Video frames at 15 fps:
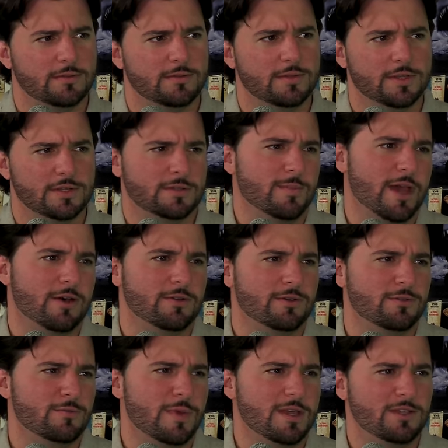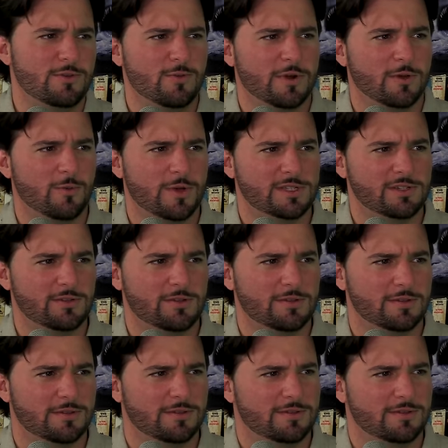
Does Mountain Dew make you want to whistle?